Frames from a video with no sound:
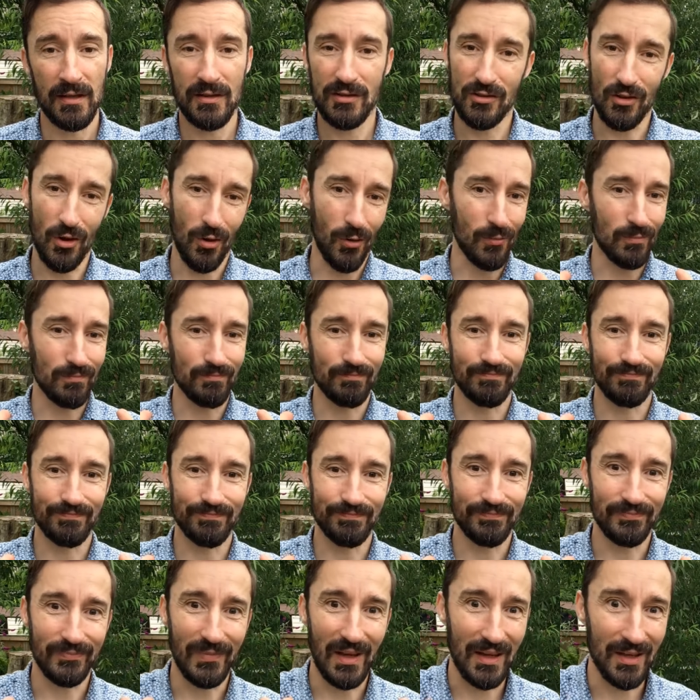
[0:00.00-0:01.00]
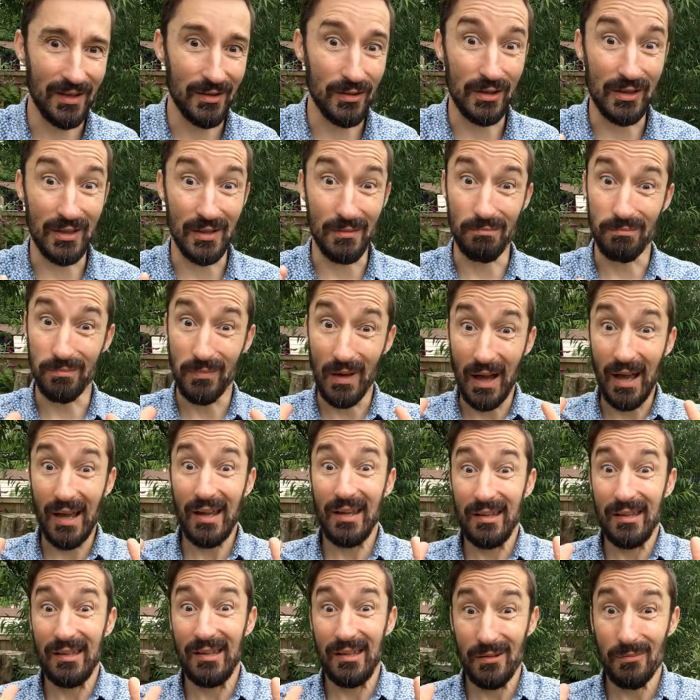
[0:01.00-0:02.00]
So I could
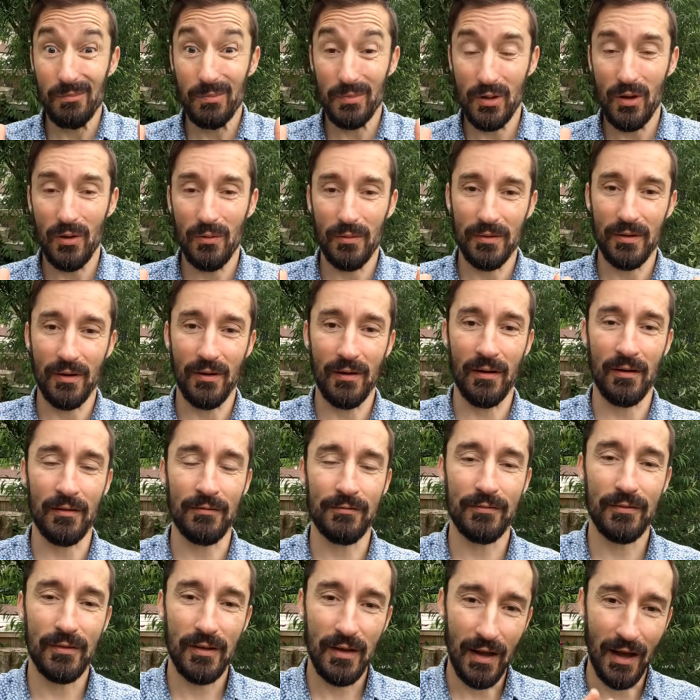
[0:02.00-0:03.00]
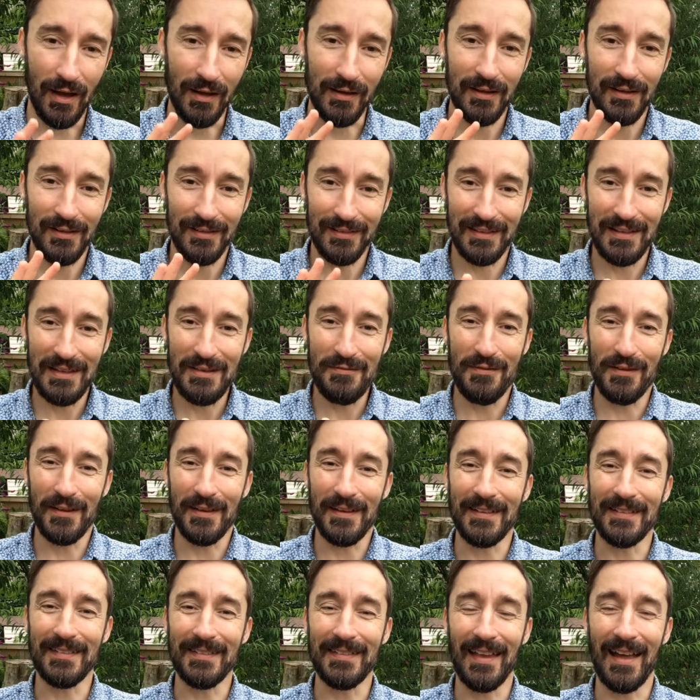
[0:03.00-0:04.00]
keep going off. I'm gonna leave
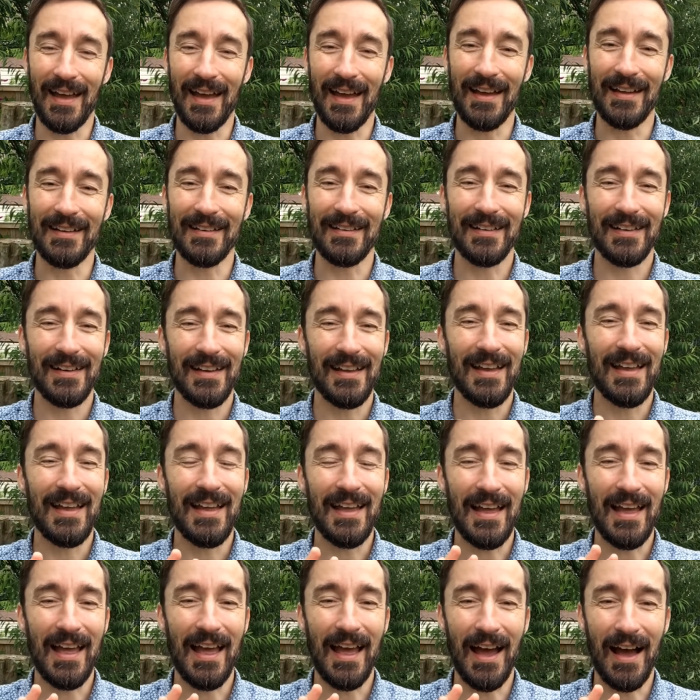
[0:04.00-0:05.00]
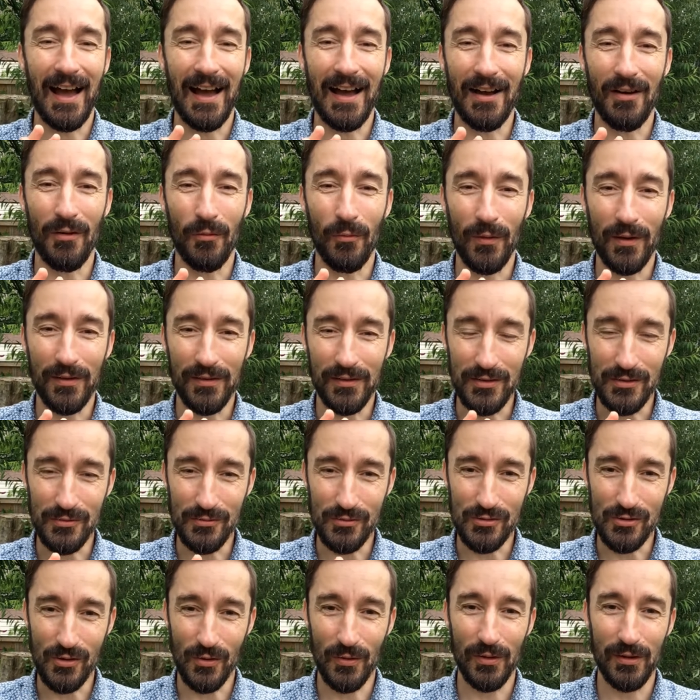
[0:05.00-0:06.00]
it at that. Whether you
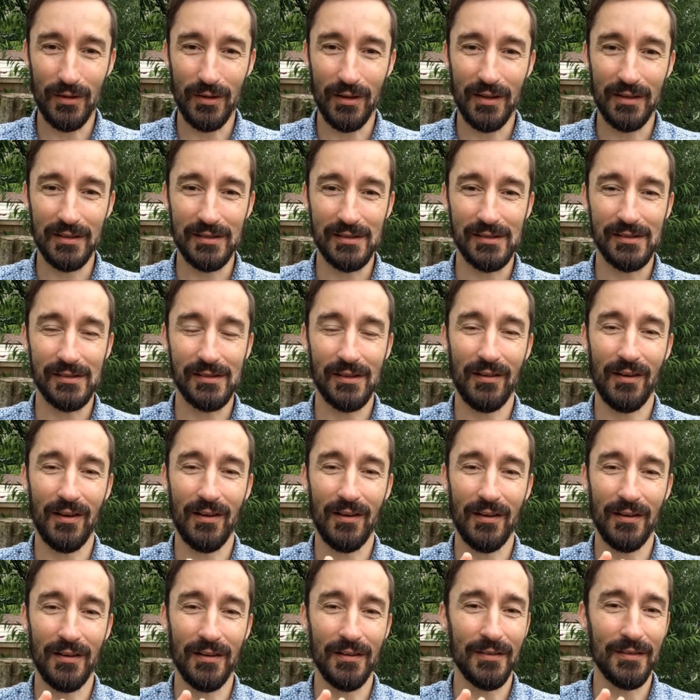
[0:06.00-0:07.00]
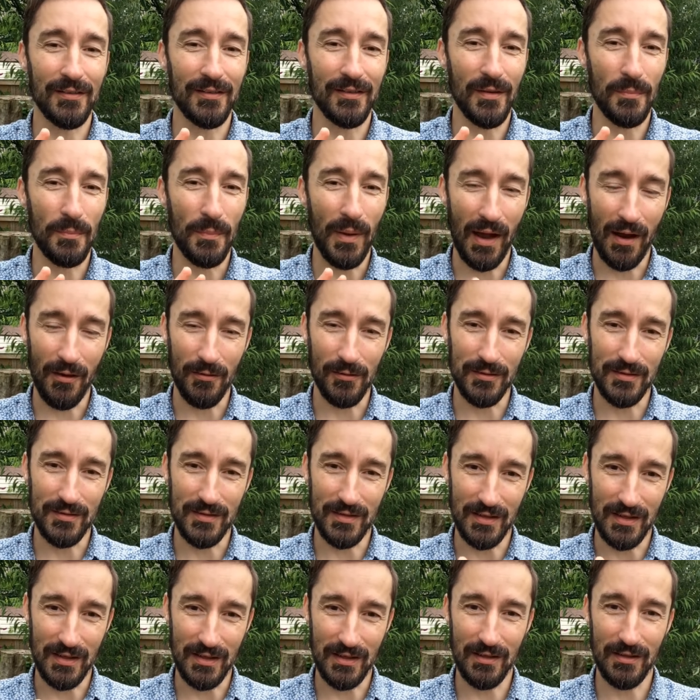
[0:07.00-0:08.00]
join us on the Power
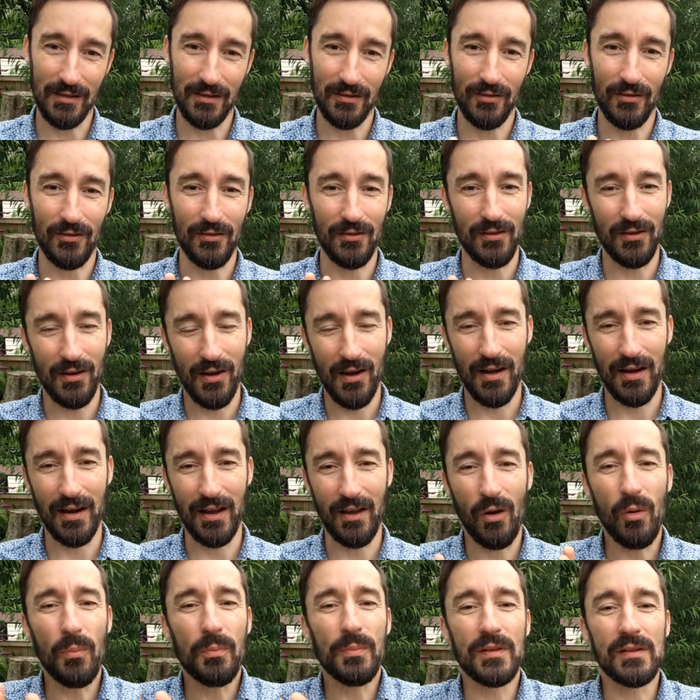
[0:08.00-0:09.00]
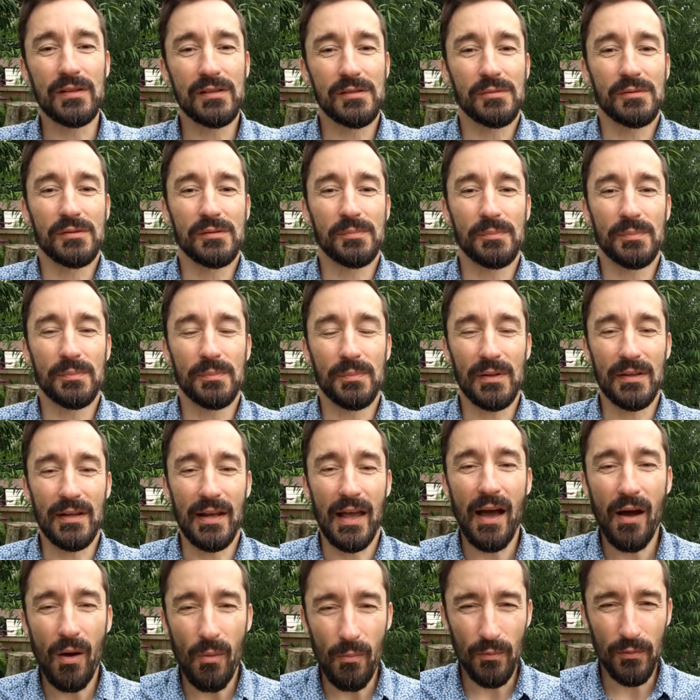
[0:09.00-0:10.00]
to Heal or not, I hope this has been
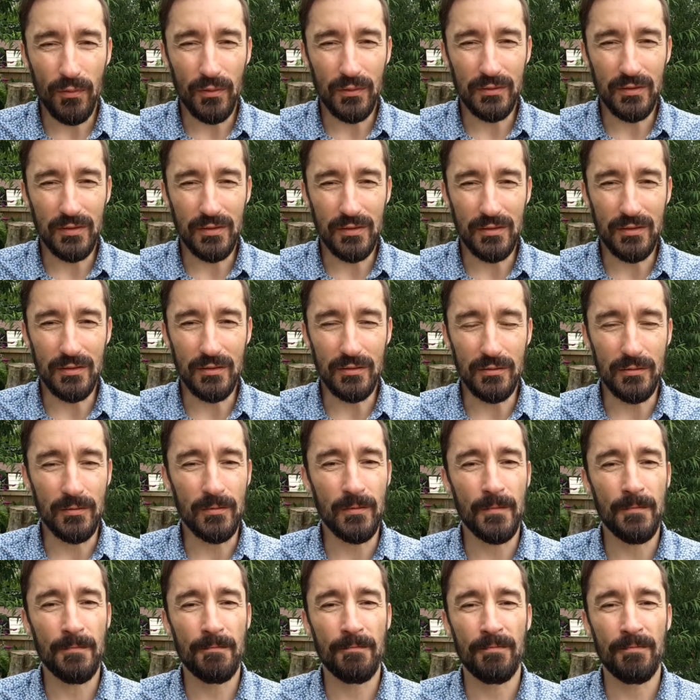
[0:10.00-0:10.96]
helpful to you,